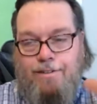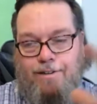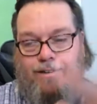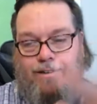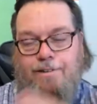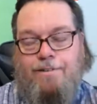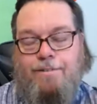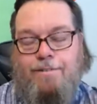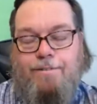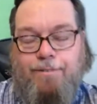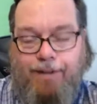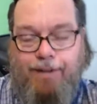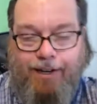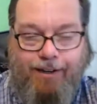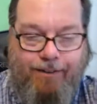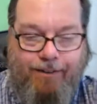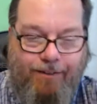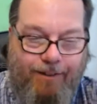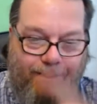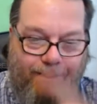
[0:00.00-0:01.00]
Oh
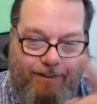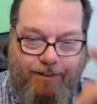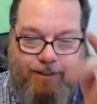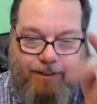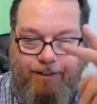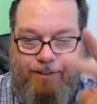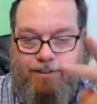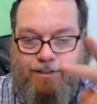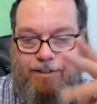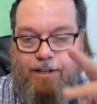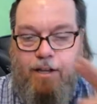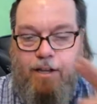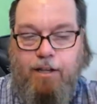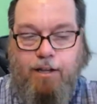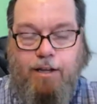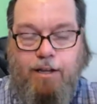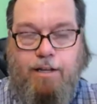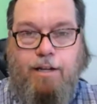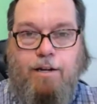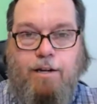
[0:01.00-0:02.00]
wow, this and this, and
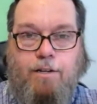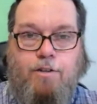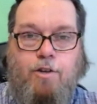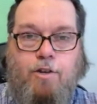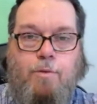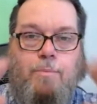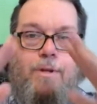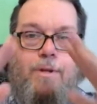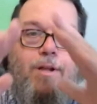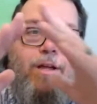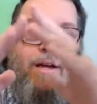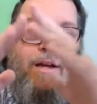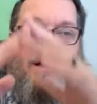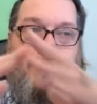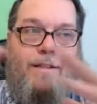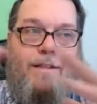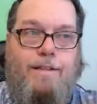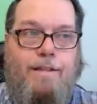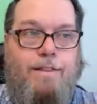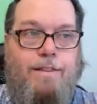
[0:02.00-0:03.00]
like it
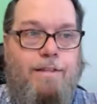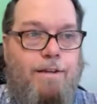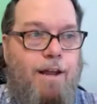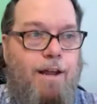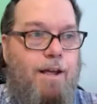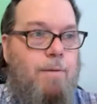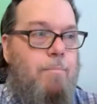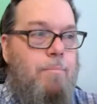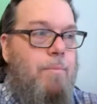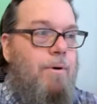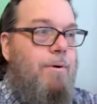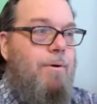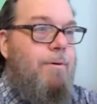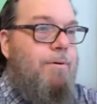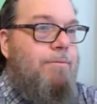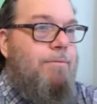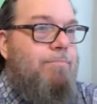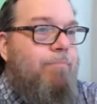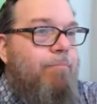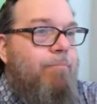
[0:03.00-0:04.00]
accumulated, and then the dam broke.
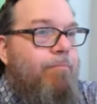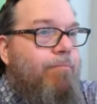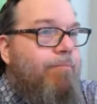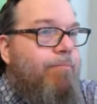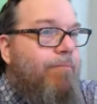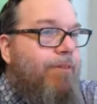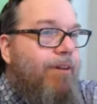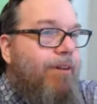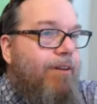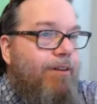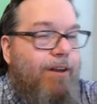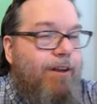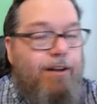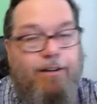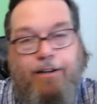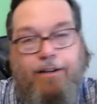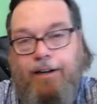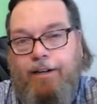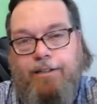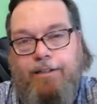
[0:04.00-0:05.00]
Yeah,
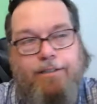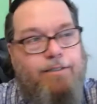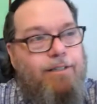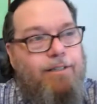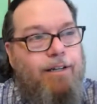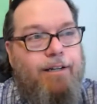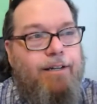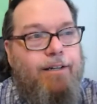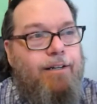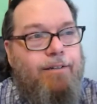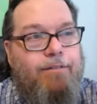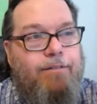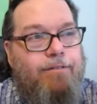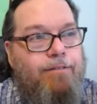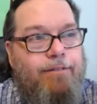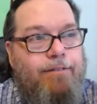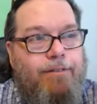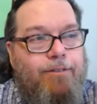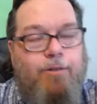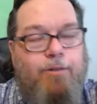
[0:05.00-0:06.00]
no, I just I didn't
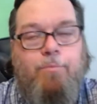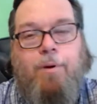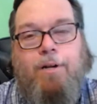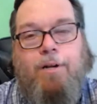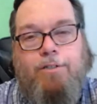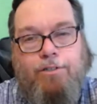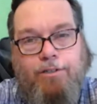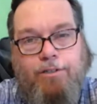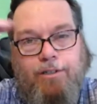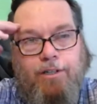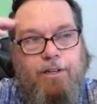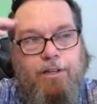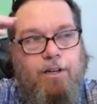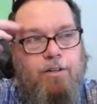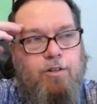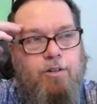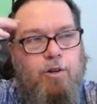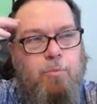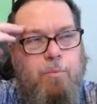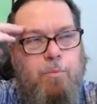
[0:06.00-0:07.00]
too much
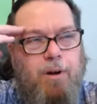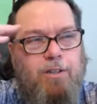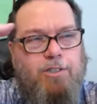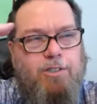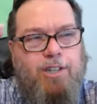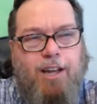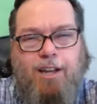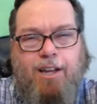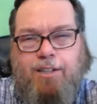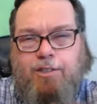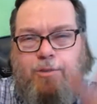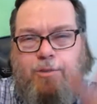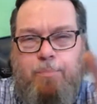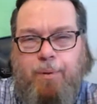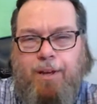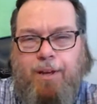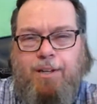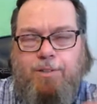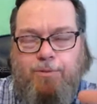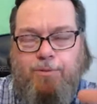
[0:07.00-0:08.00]
too much head
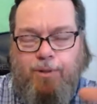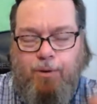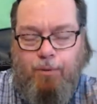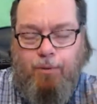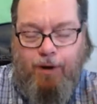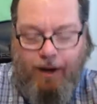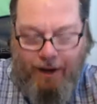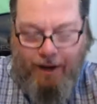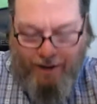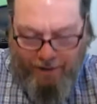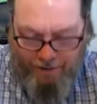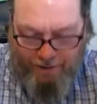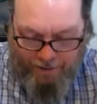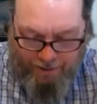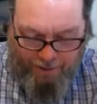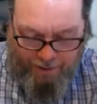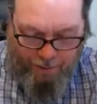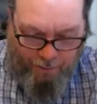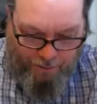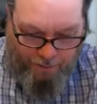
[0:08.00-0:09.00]
space required to
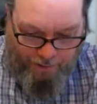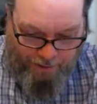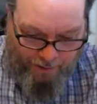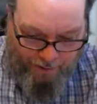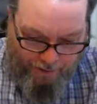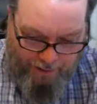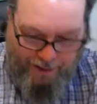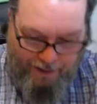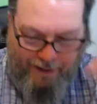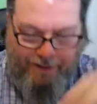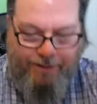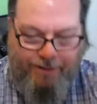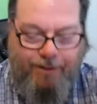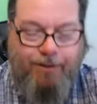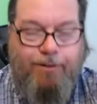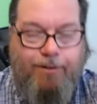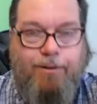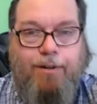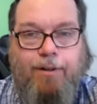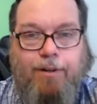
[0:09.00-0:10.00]
deal with all that.
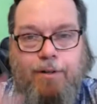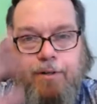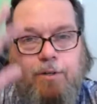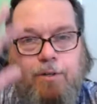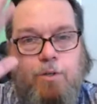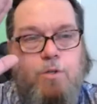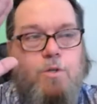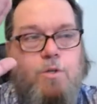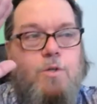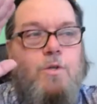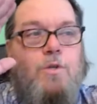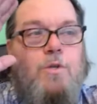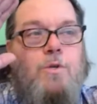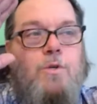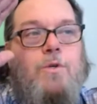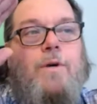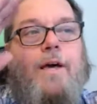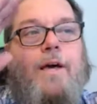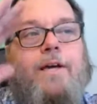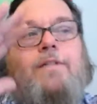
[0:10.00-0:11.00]
So
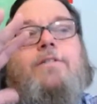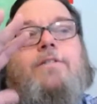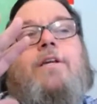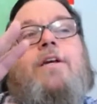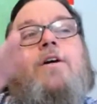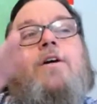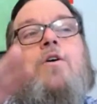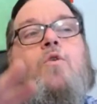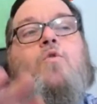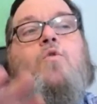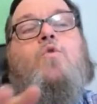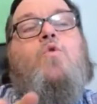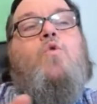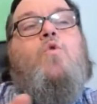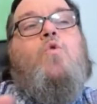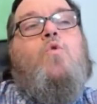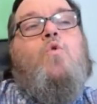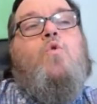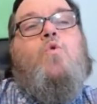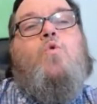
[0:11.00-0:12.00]
exhale,
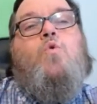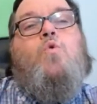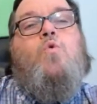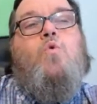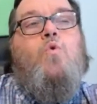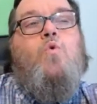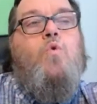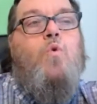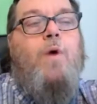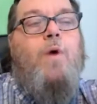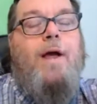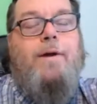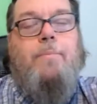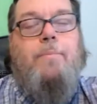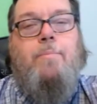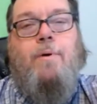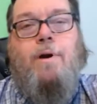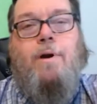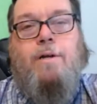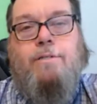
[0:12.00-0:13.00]
had to
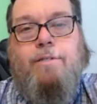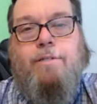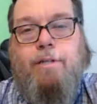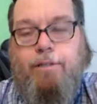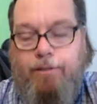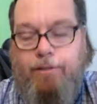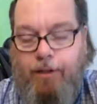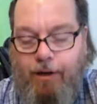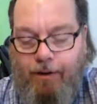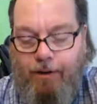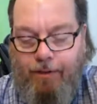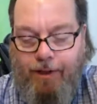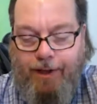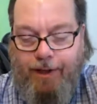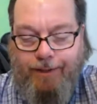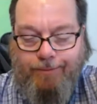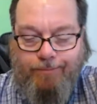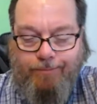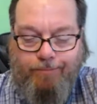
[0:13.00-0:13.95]
process all that.